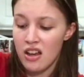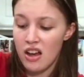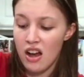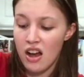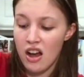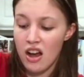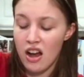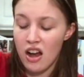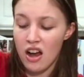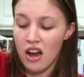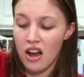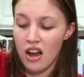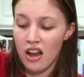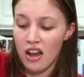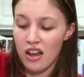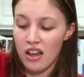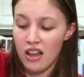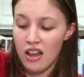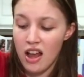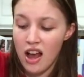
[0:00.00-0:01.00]

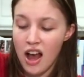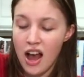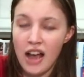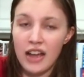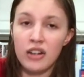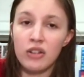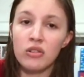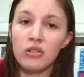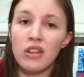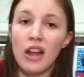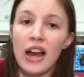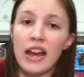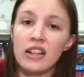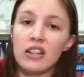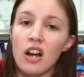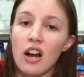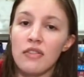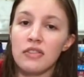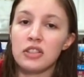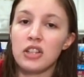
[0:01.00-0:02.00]
I don't like
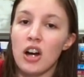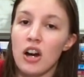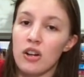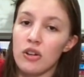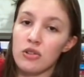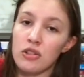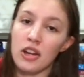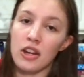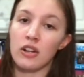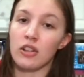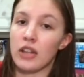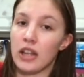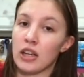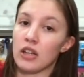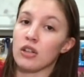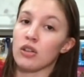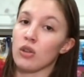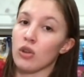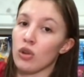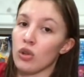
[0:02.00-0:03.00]
avocados. I don't
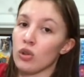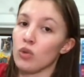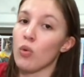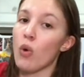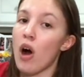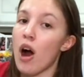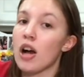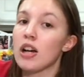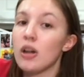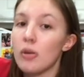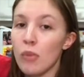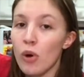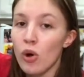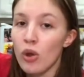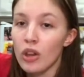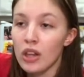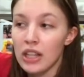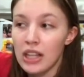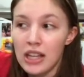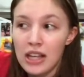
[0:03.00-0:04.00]
like
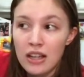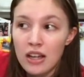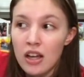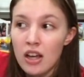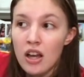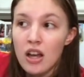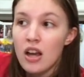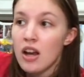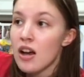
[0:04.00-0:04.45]
guacamole.